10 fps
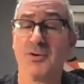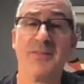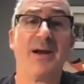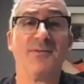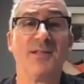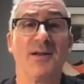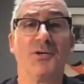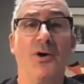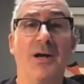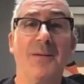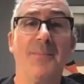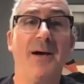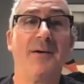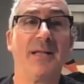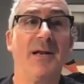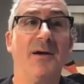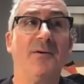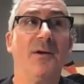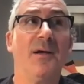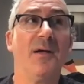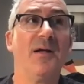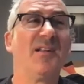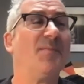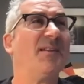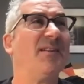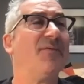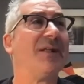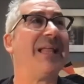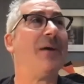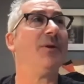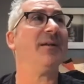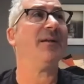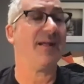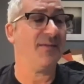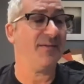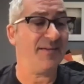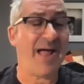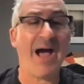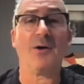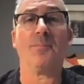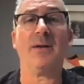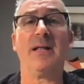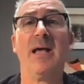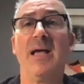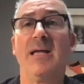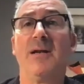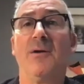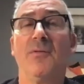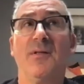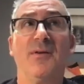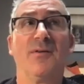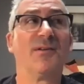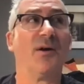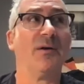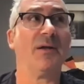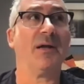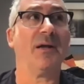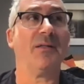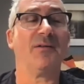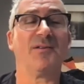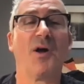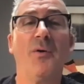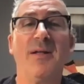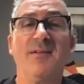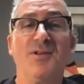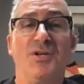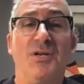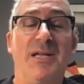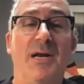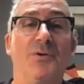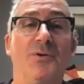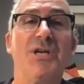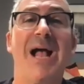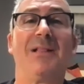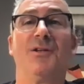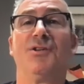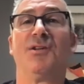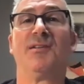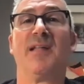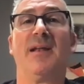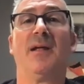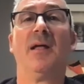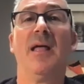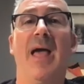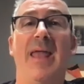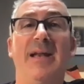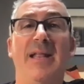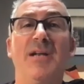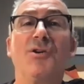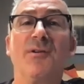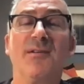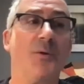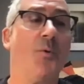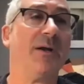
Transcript: that I was going to talk about, specifically, I wouldn't say this is out, but there's always challenges, and an interesting one